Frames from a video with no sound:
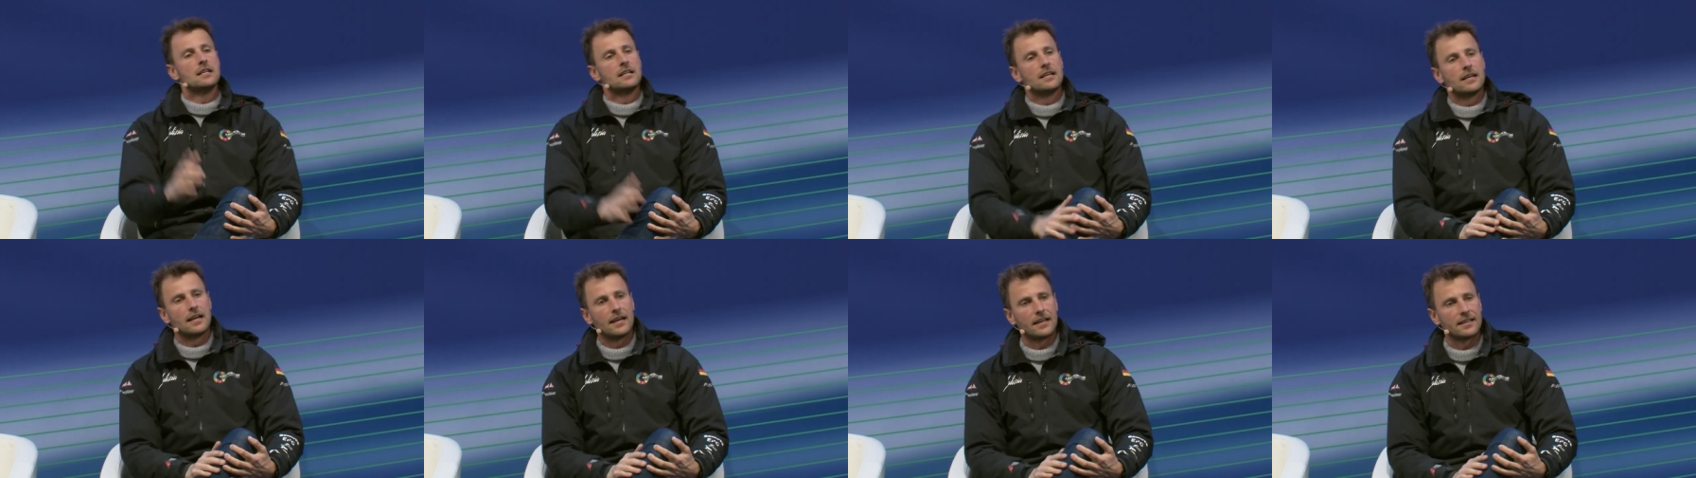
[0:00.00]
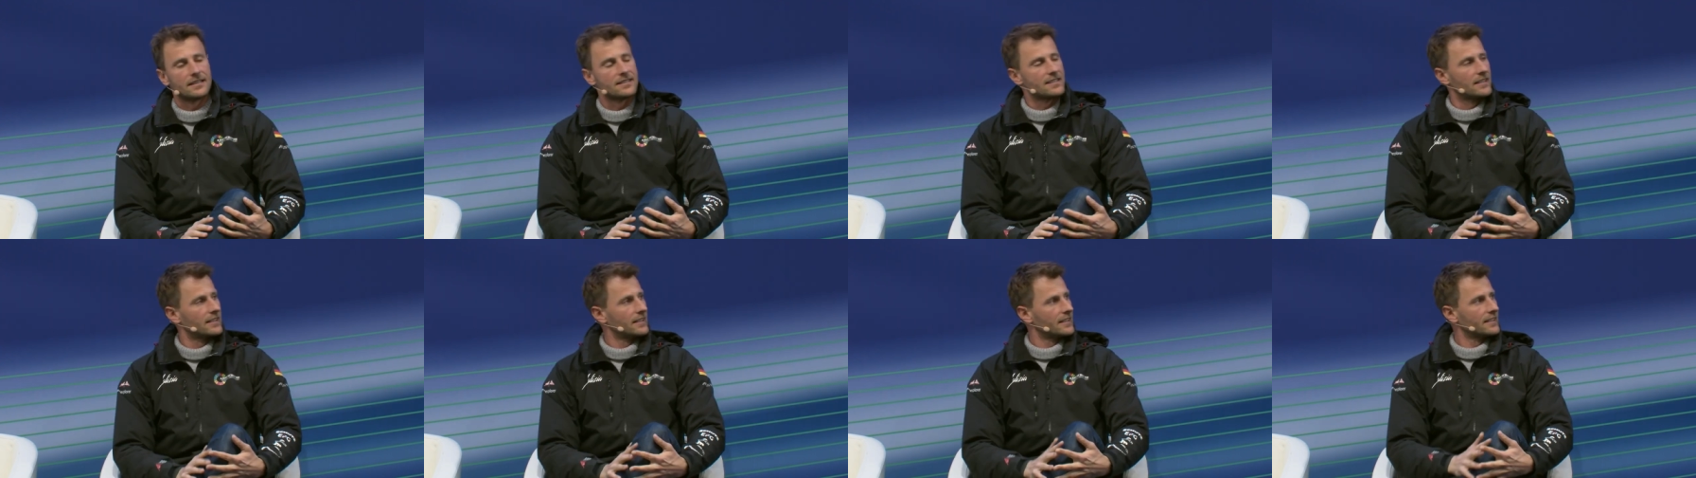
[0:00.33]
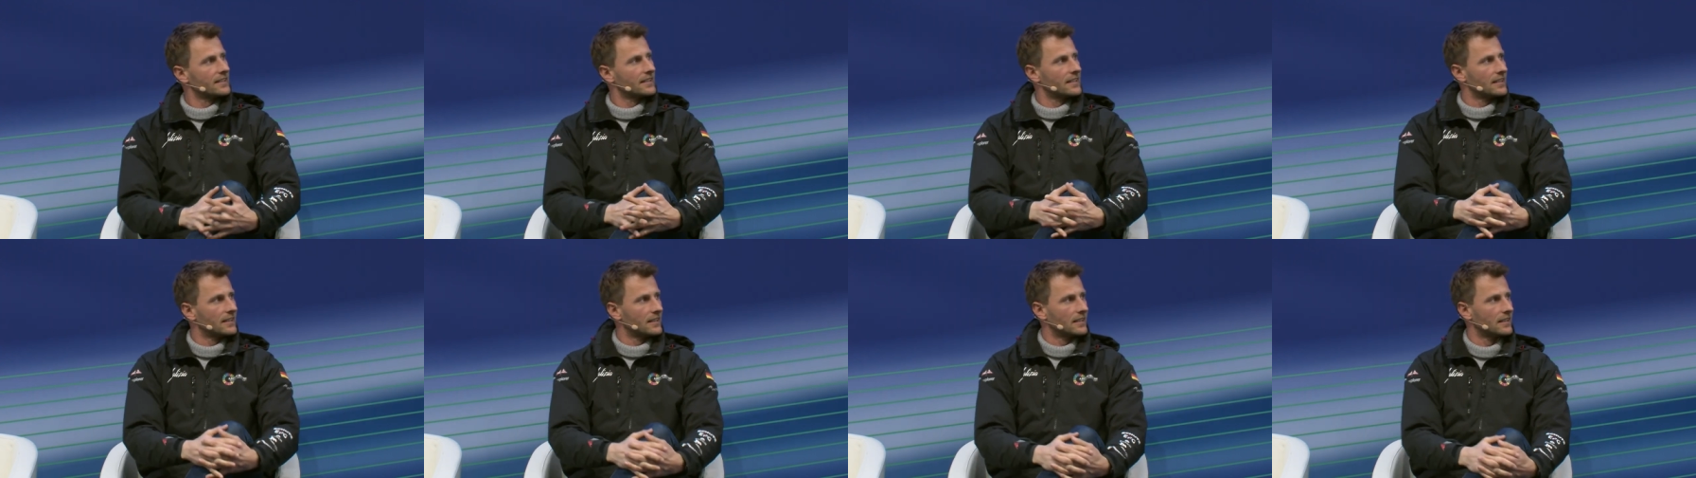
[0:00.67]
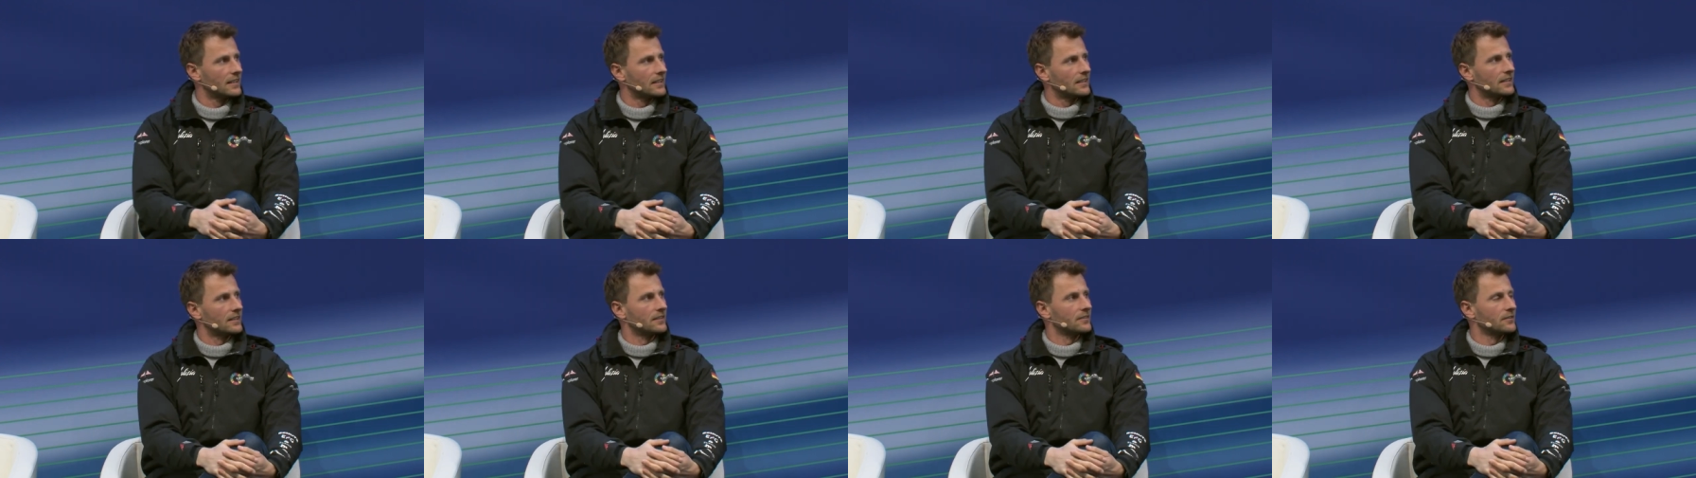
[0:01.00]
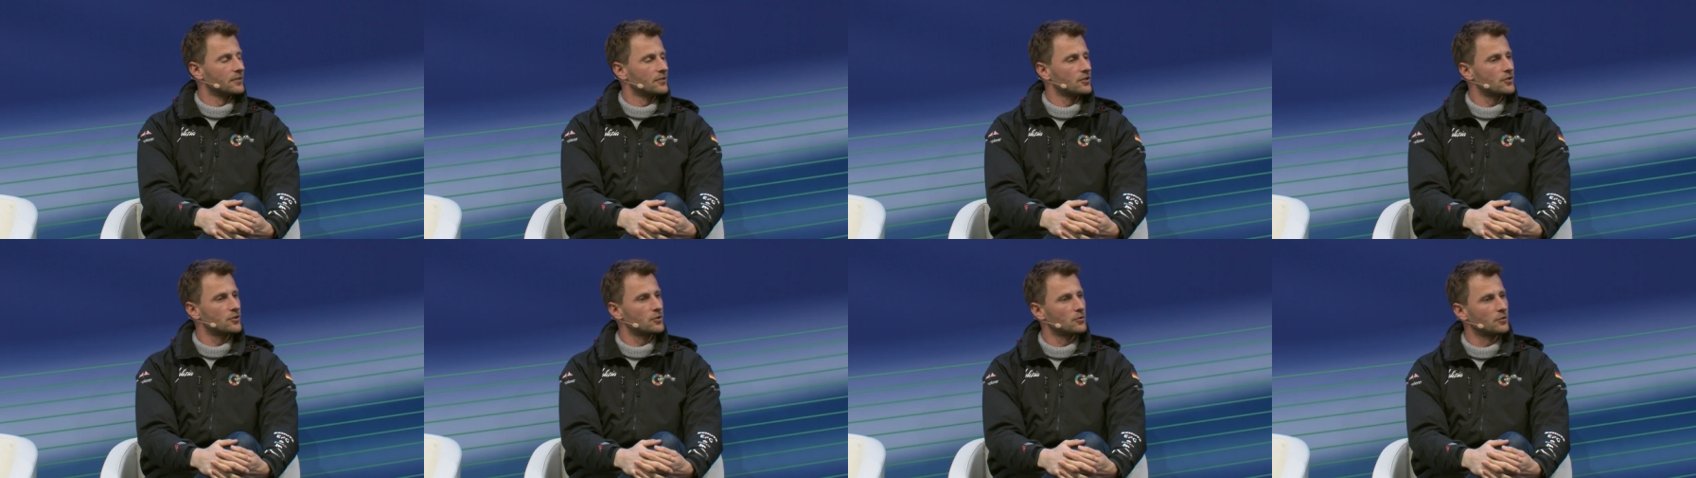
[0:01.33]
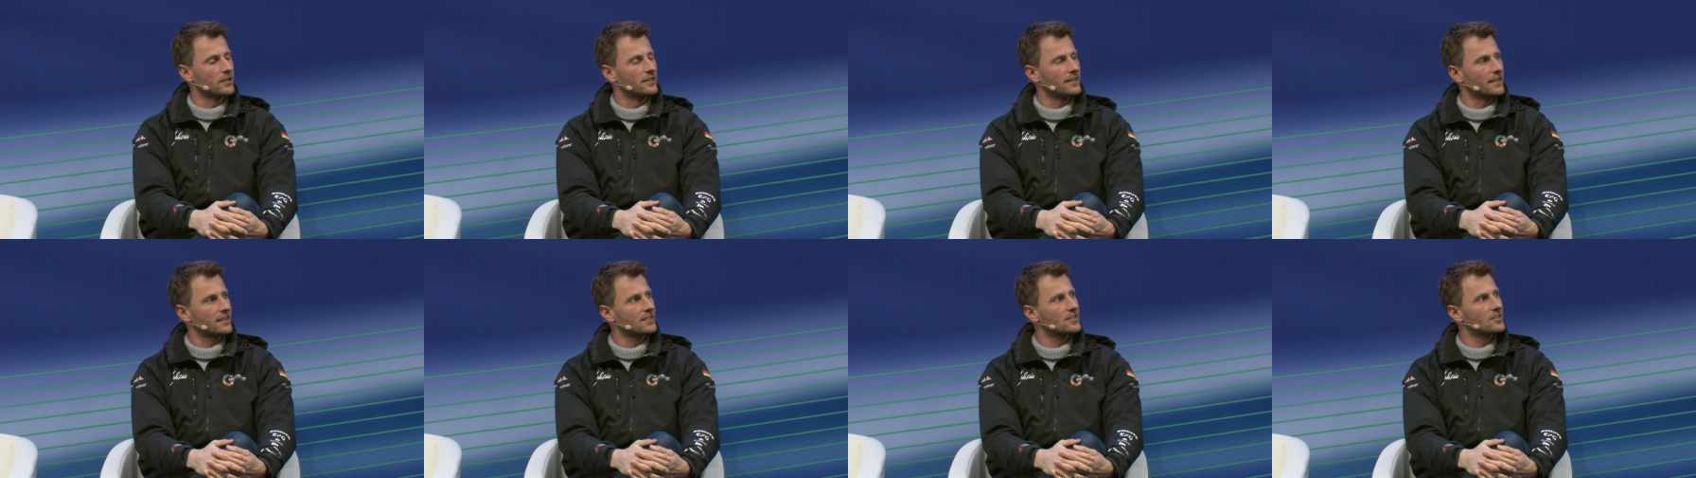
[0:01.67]
and then uh, to the
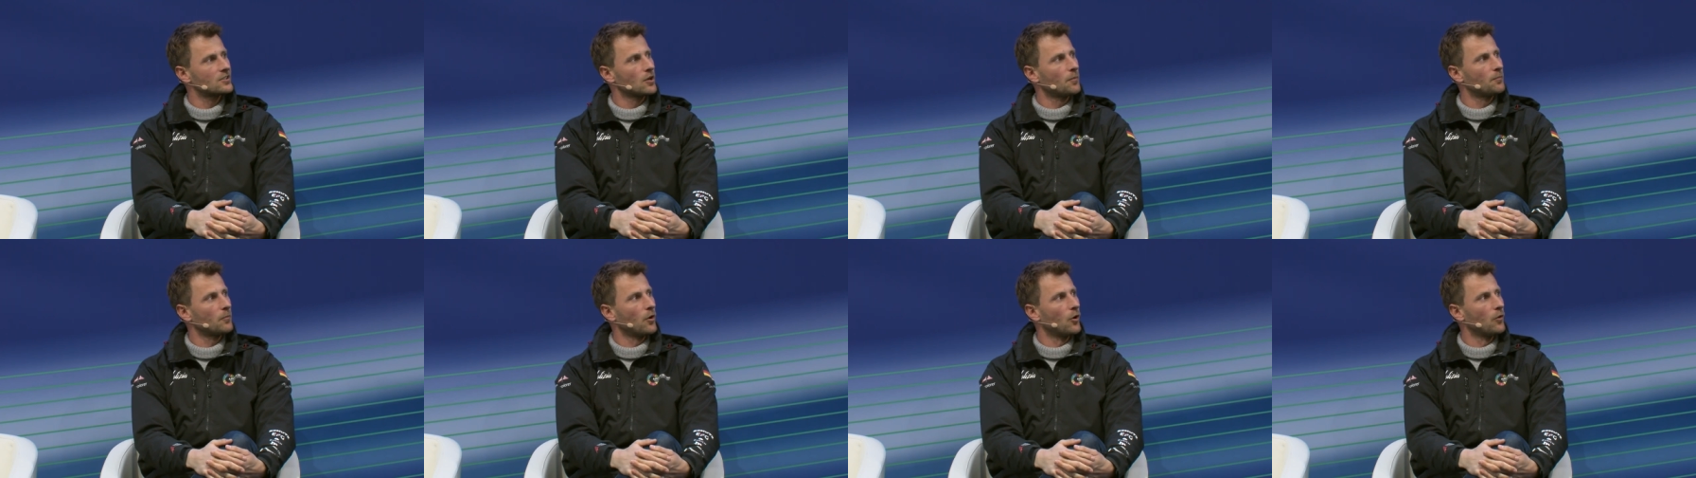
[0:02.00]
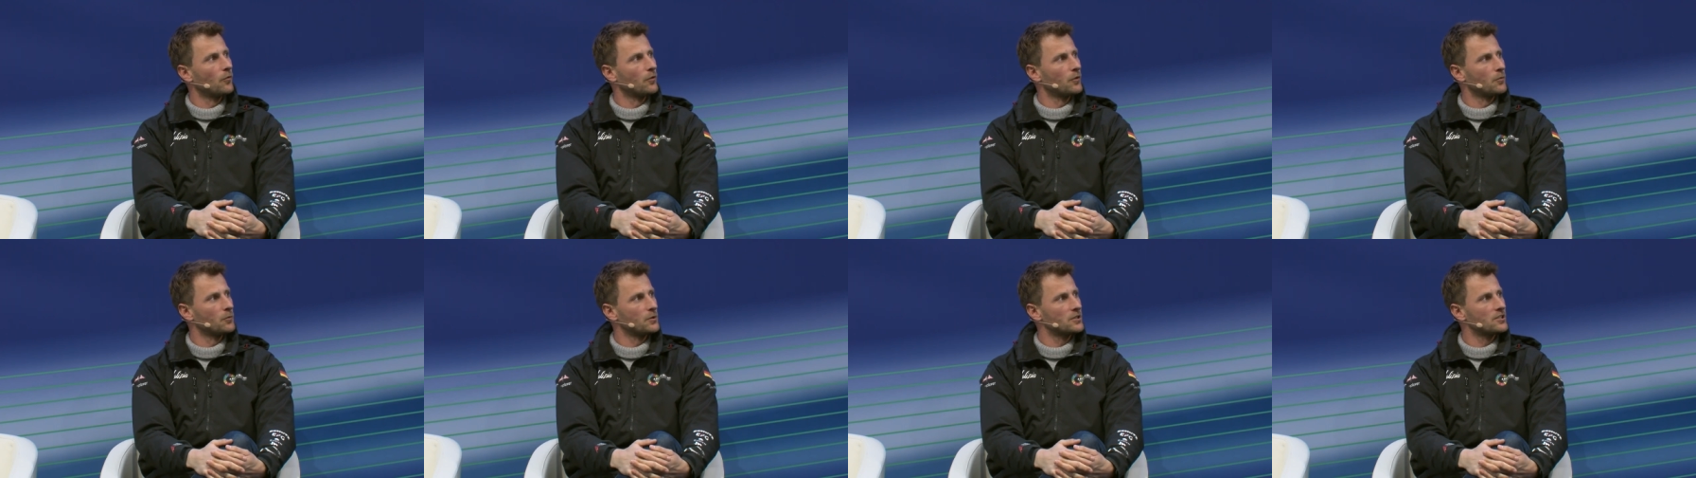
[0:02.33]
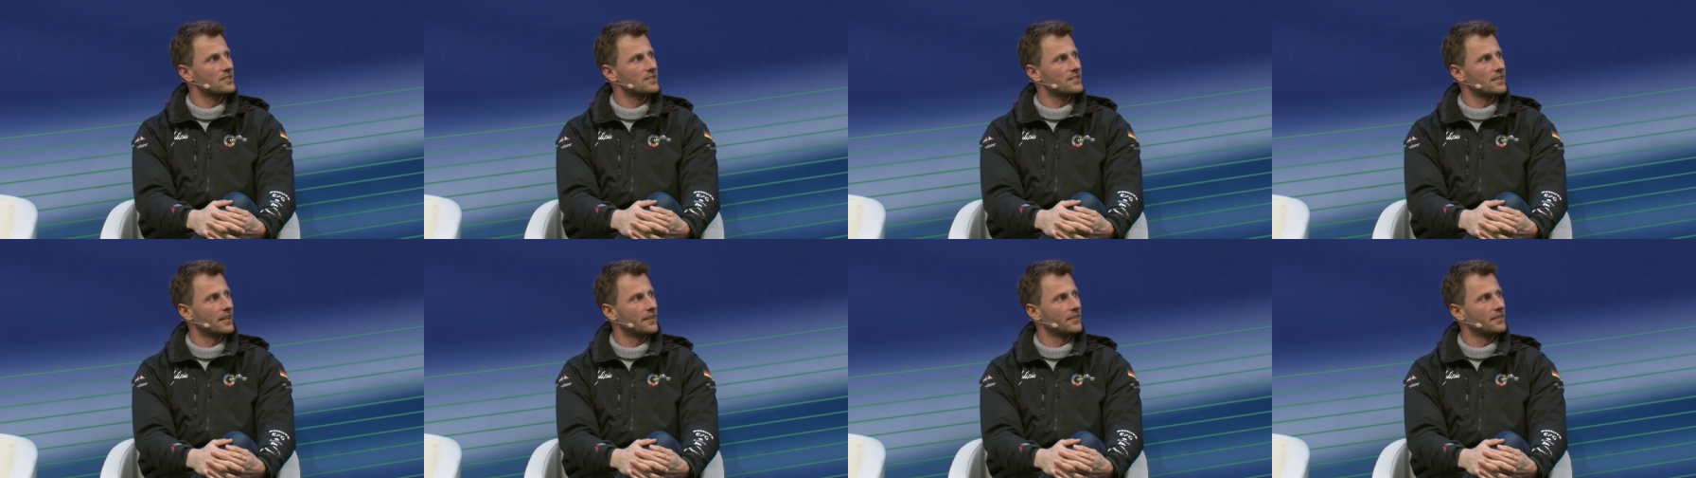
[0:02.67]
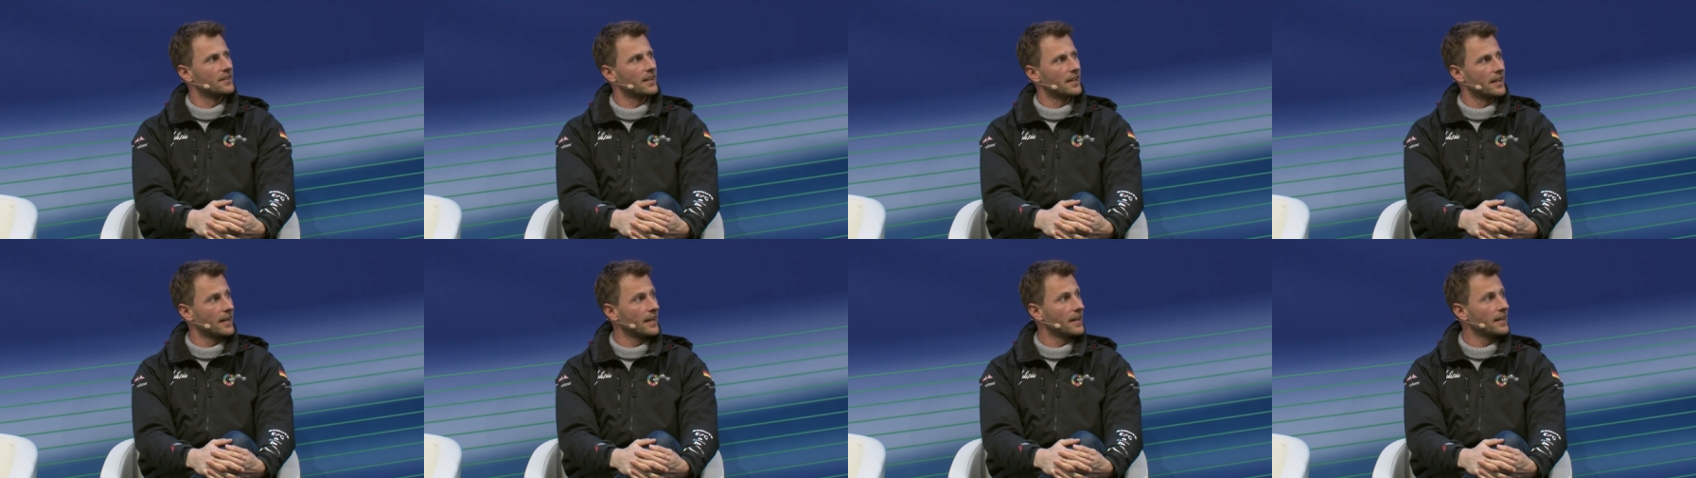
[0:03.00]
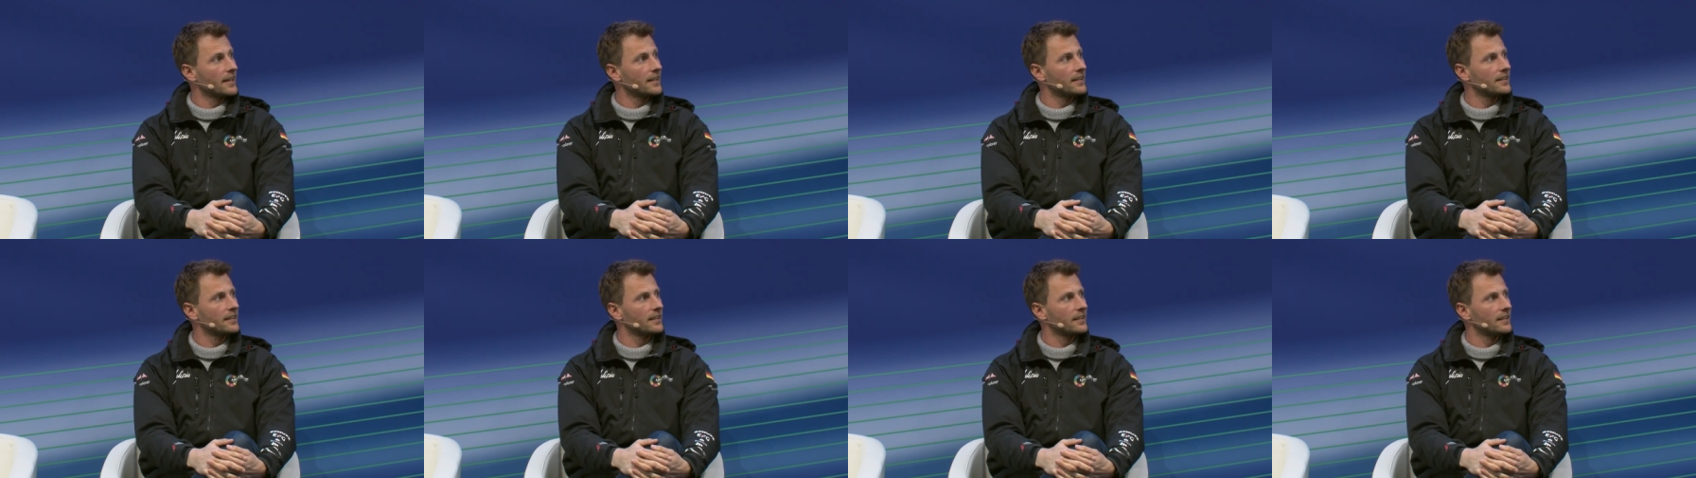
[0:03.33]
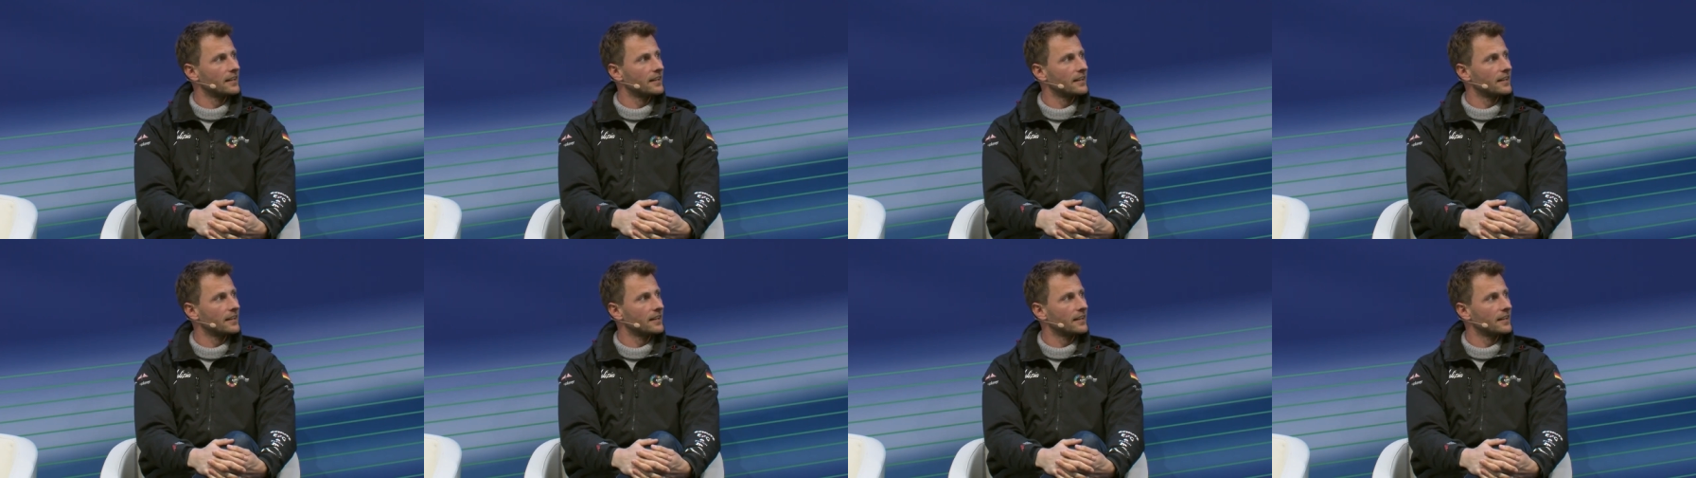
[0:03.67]
next stopover, which is then The Hague.